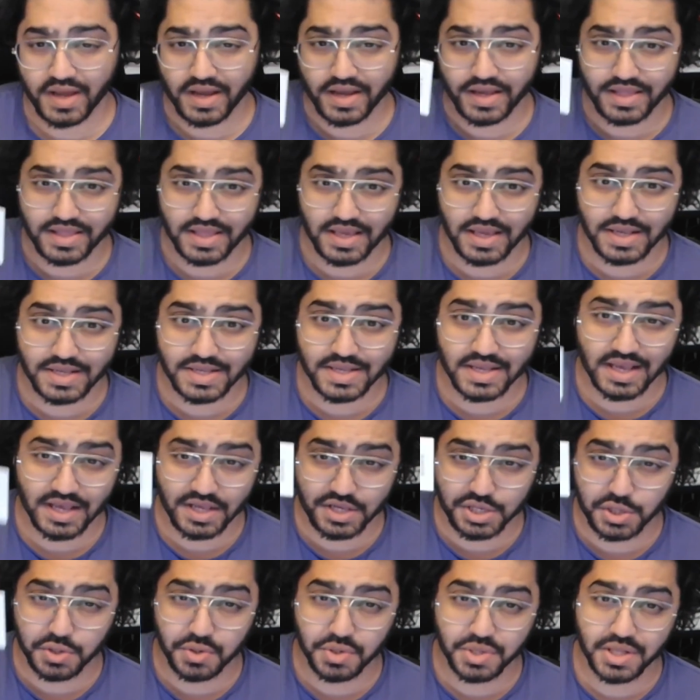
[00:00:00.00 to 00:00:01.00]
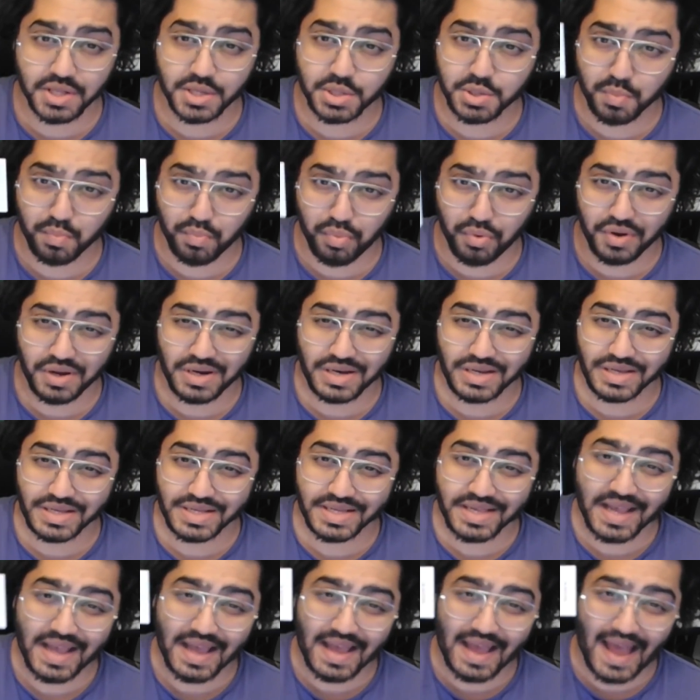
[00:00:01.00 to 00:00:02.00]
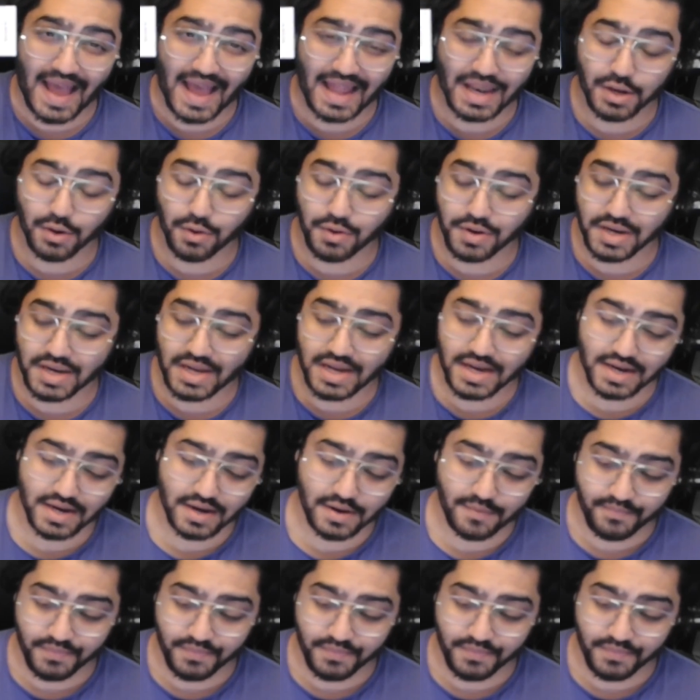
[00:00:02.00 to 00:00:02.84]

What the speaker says: This is useless, pointless, and not needed.